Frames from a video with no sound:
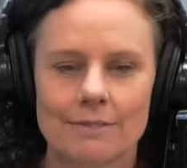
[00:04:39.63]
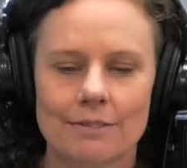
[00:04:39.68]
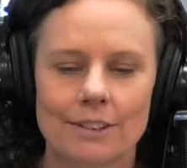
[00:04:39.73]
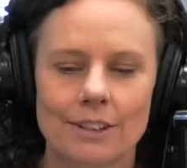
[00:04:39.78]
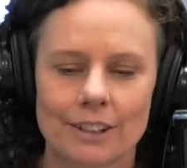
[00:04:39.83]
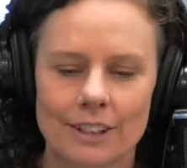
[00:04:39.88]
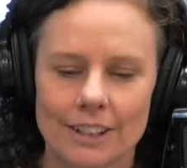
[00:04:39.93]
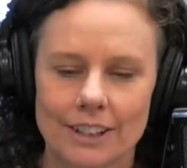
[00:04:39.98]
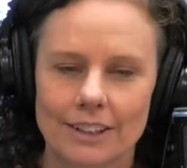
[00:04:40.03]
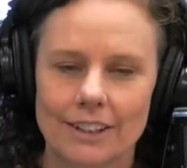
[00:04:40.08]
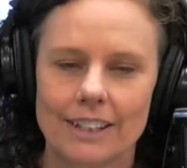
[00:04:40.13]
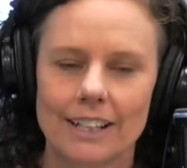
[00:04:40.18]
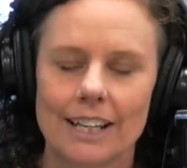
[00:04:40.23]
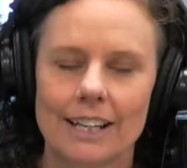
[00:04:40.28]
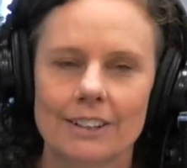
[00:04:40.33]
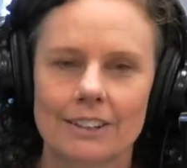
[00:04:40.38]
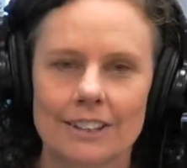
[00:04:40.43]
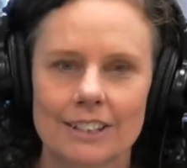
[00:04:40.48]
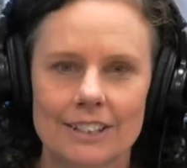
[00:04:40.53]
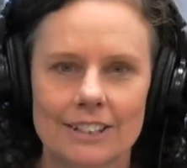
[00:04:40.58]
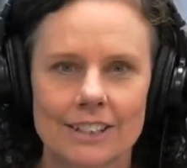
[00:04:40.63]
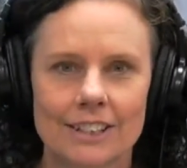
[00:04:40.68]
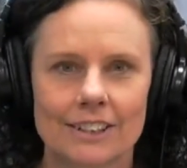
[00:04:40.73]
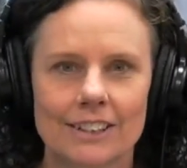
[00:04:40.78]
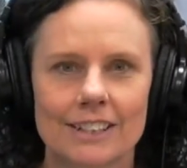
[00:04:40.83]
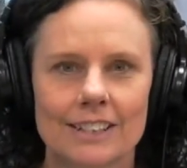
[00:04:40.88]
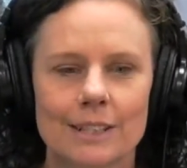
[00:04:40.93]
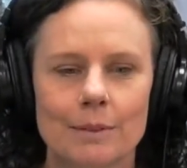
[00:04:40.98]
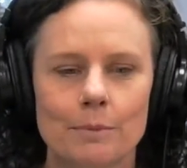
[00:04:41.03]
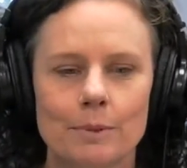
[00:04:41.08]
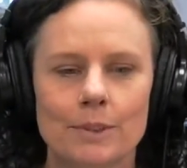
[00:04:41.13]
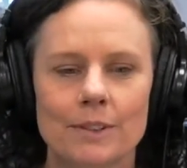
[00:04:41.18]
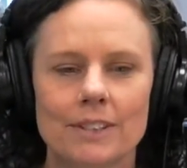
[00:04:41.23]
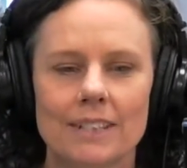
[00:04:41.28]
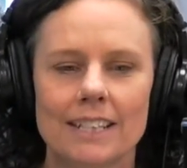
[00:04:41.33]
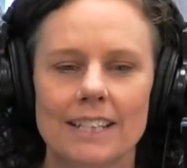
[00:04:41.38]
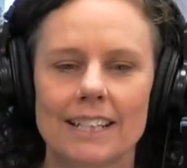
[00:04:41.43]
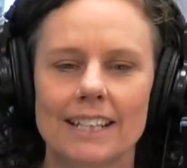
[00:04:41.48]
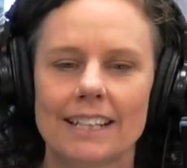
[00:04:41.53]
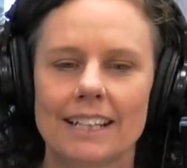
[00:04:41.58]
if you're here in Anchorage, there is a
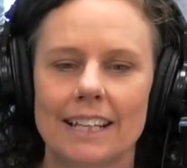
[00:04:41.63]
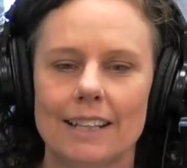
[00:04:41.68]
boutique,